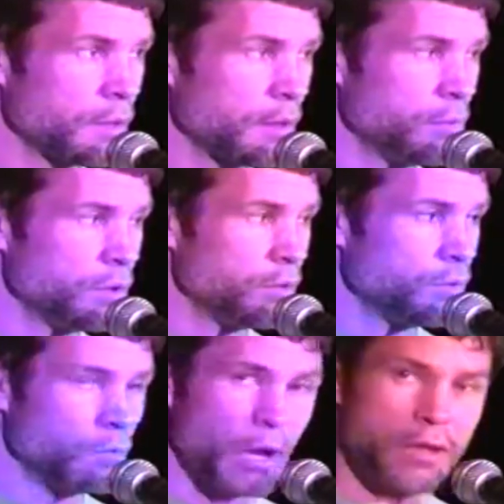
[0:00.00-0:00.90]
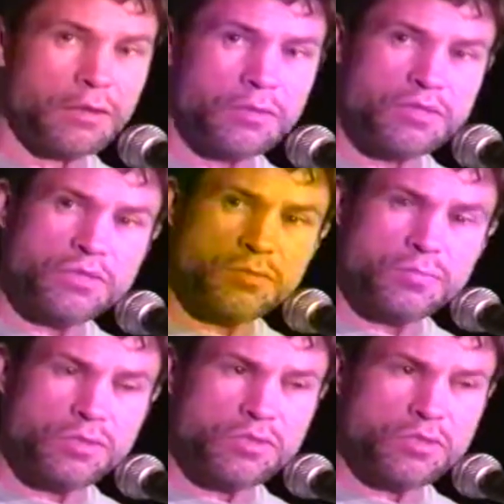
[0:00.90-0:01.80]
I've been writing this
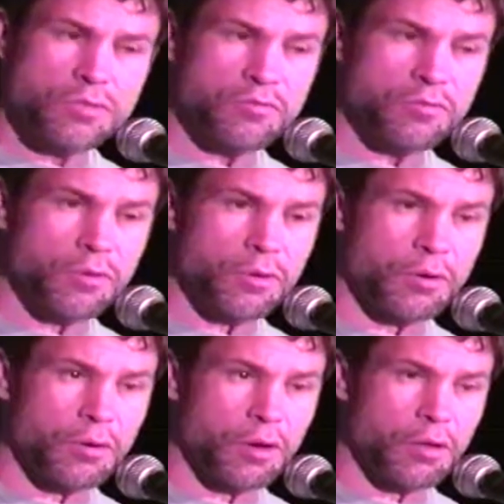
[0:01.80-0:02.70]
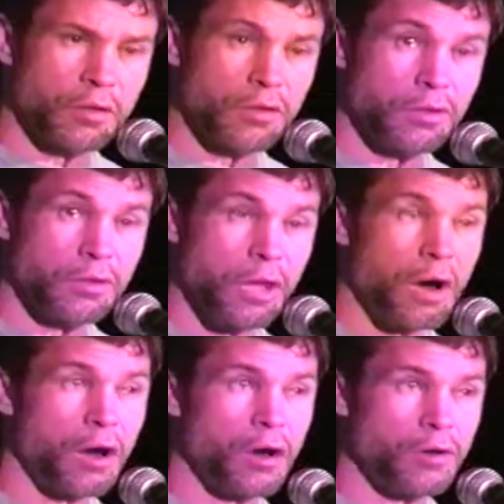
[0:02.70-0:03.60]
music for a
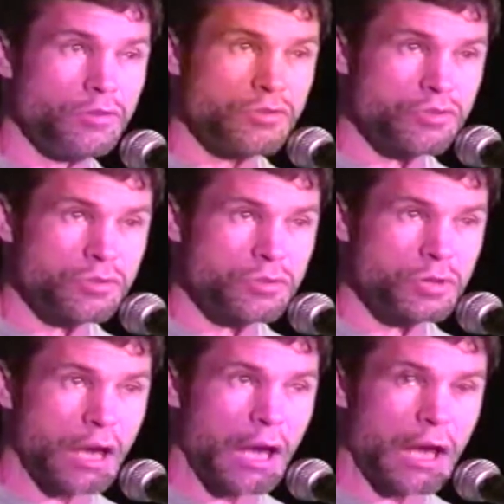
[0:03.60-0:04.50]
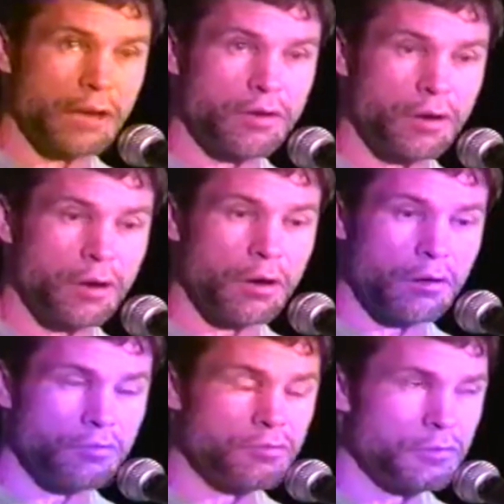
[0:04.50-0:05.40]
large kind
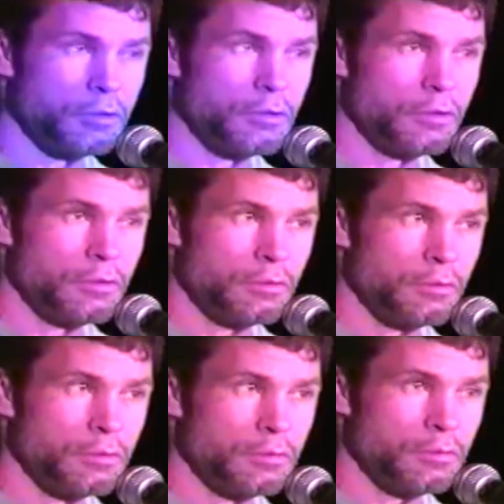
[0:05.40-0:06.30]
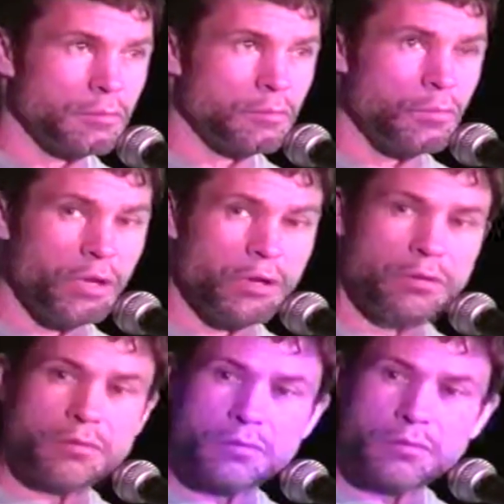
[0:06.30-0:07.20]
of
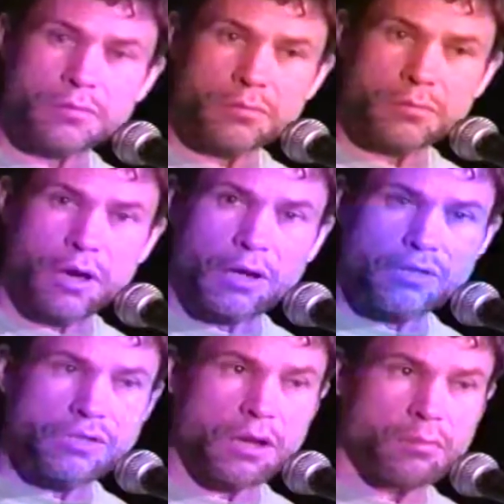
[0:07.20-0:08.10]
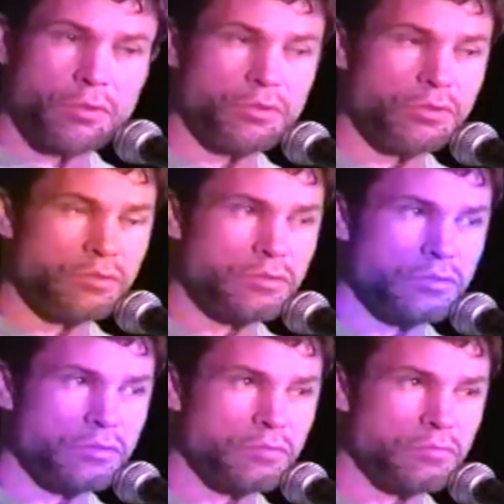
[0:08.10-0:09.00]
wind ensemble
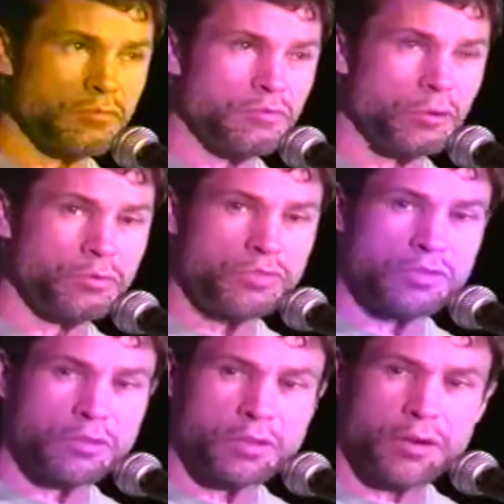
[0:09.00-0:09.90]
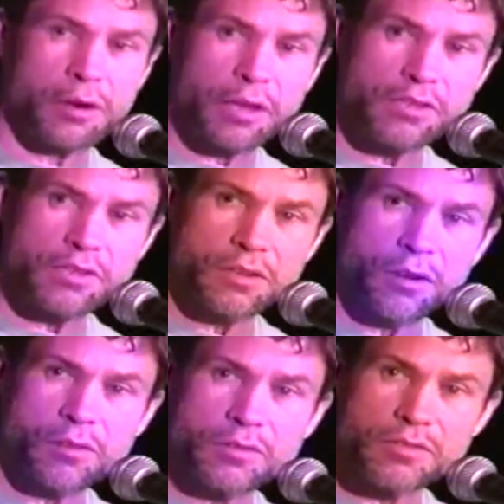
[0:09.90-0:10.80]
using flutes and clarinets and
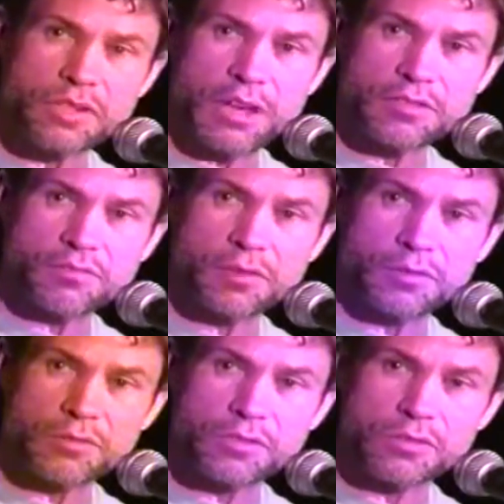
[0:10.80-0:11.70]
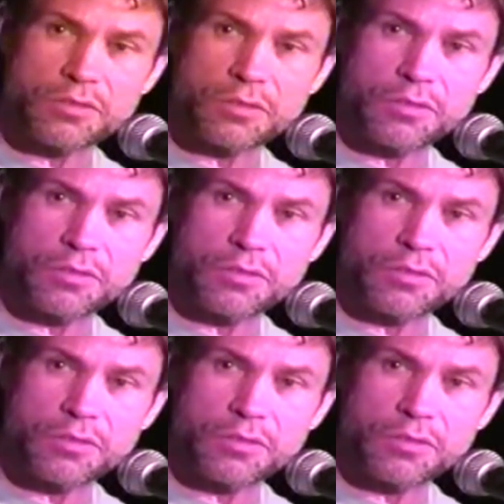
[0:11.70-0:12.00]
all the saxophones and